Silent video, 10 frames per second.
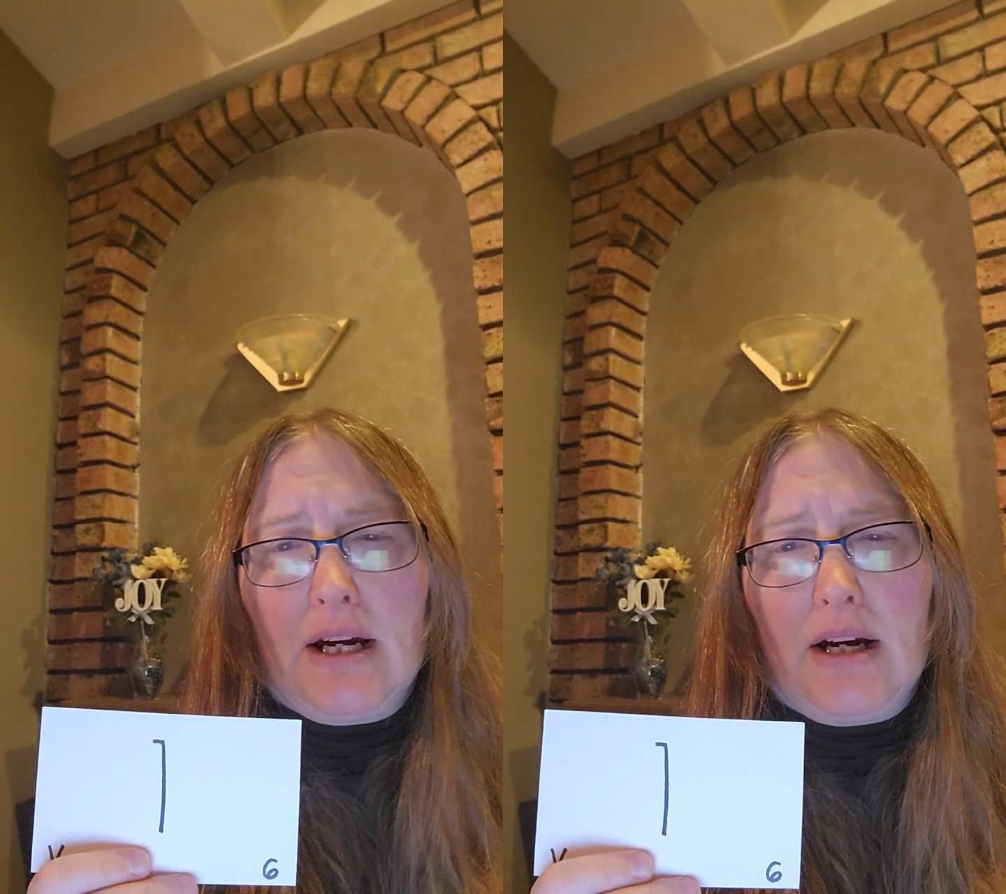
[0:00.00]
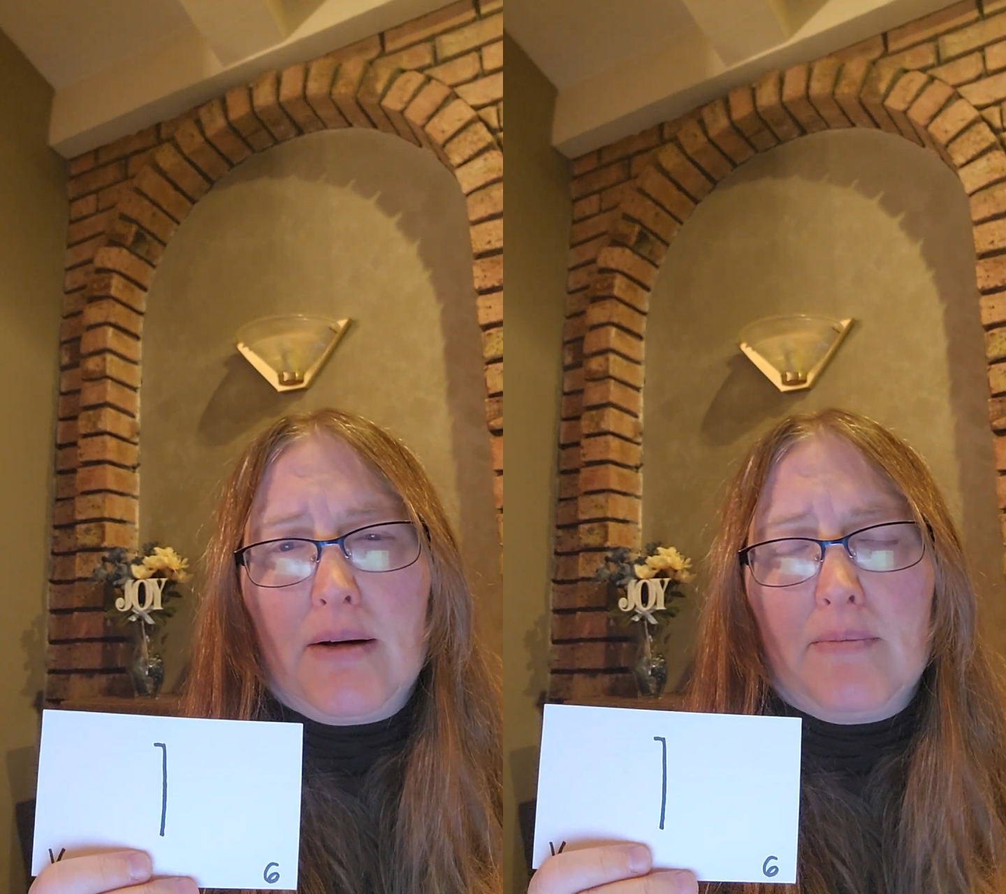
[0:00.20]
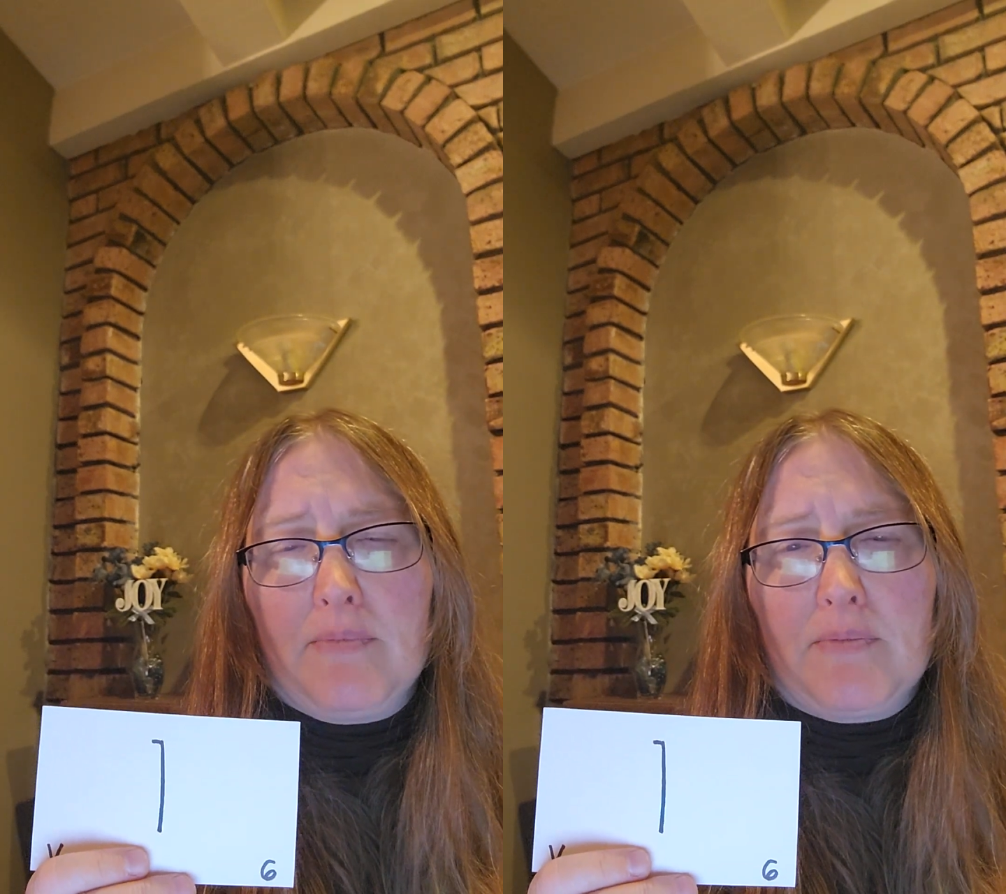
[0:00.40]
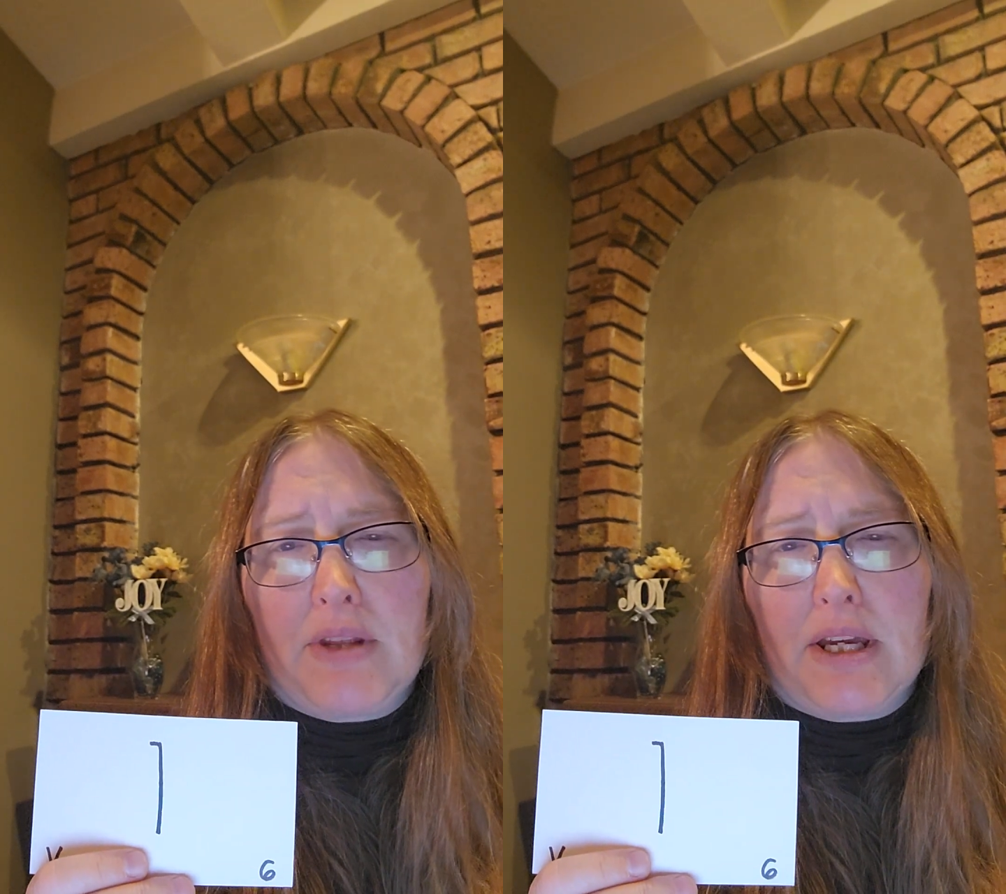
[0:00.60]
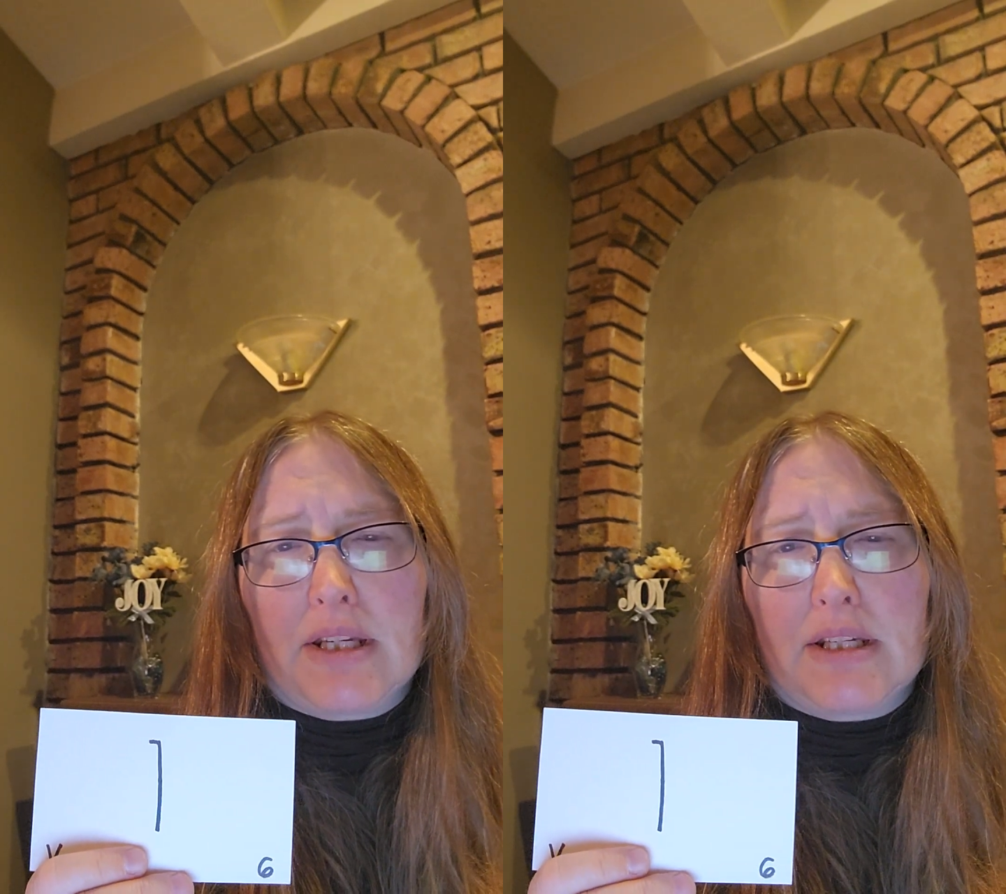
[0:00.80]

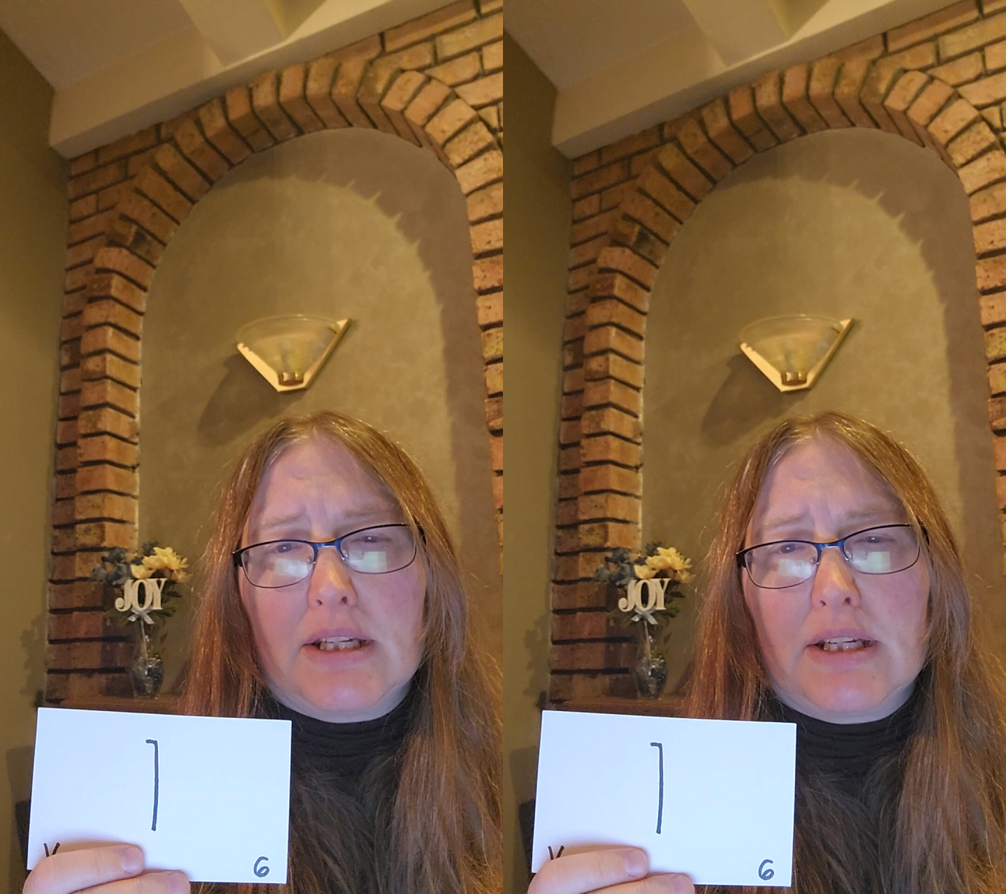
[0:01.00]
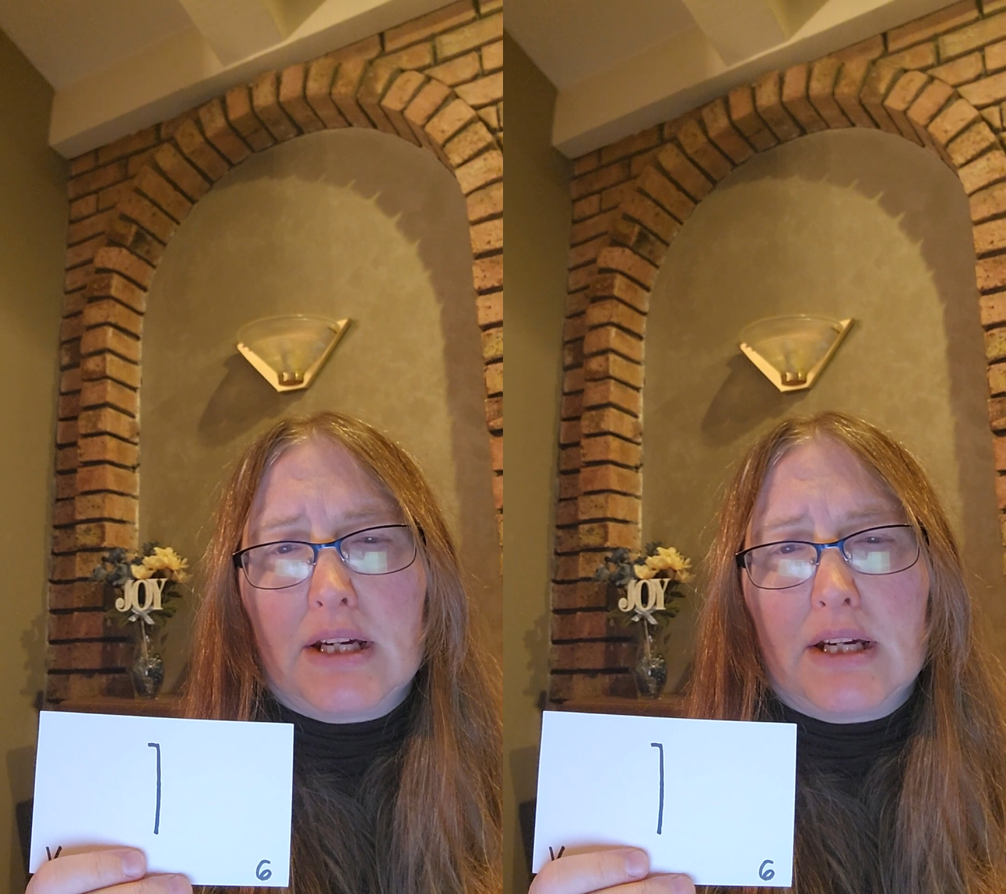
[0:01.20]
that